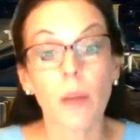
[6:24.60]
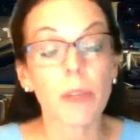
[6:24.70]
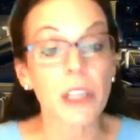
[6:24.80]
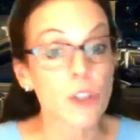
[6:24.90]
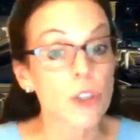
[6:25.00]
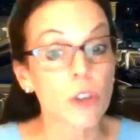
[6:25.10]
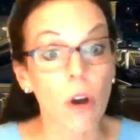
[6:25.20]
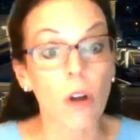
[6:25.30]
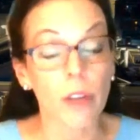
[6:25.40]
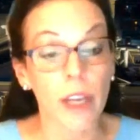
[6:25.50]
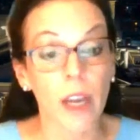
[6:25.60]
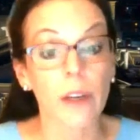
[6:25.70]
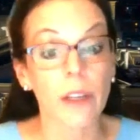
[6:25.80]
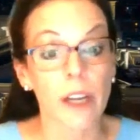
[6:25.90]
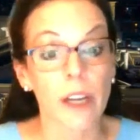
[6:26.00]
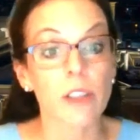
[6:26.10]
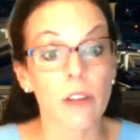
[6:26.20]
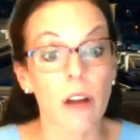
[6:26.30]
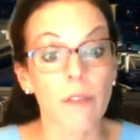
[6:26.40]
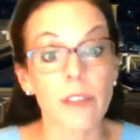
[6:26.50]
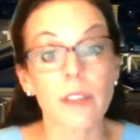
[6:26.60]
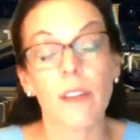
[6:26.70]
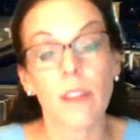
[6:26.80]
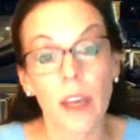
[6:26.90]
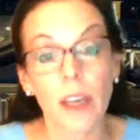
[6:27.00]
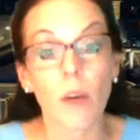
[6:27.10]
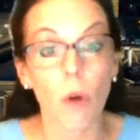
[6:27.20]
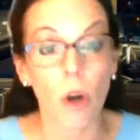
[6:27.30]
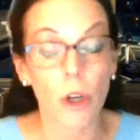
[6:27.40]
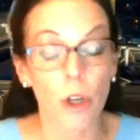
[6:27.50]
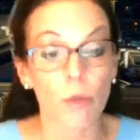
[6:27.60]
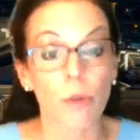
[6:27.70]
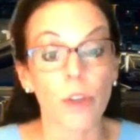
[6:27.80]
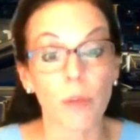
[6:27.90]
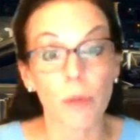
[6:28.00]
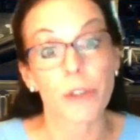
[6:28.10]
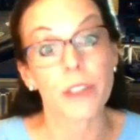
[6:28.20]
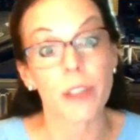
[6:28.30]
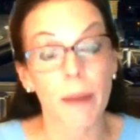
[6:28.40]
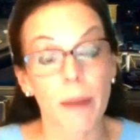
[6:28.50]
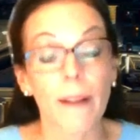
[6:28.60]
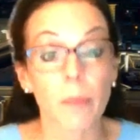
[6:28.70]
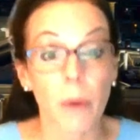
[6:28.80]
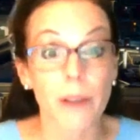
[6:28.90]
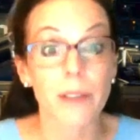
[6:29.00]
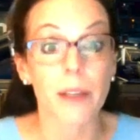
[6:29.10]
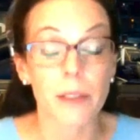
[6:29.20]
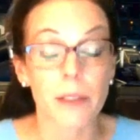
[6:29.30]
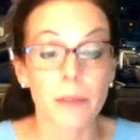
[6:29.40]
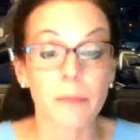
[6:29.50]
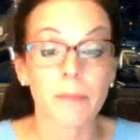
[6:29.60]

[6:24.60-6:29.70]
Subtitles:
please just call the county elections office and they can walk you through the emergency ballot process.